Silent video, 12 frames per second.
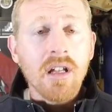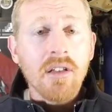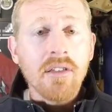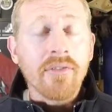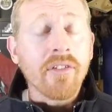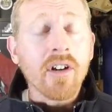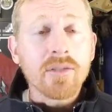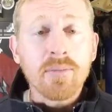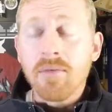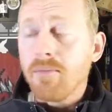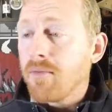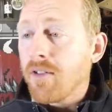The
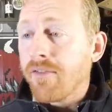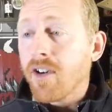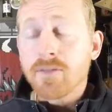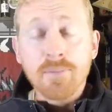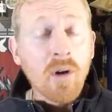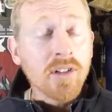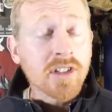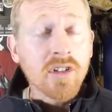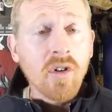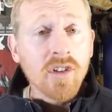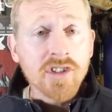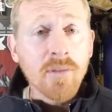first boss could
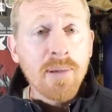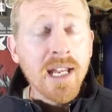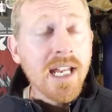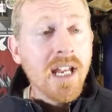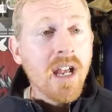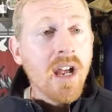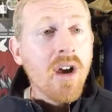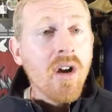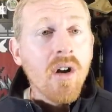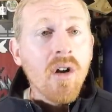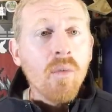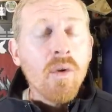also be
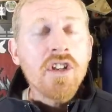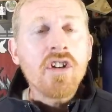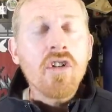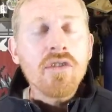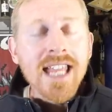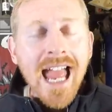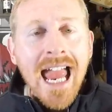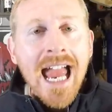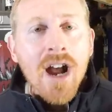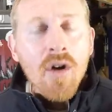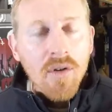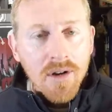when you go
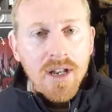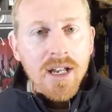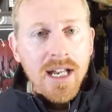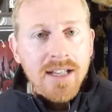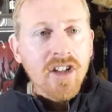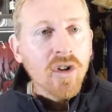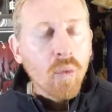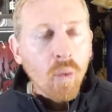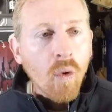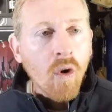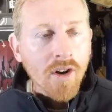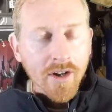down into the
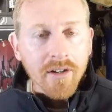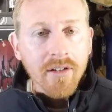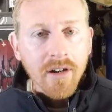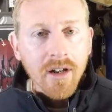water.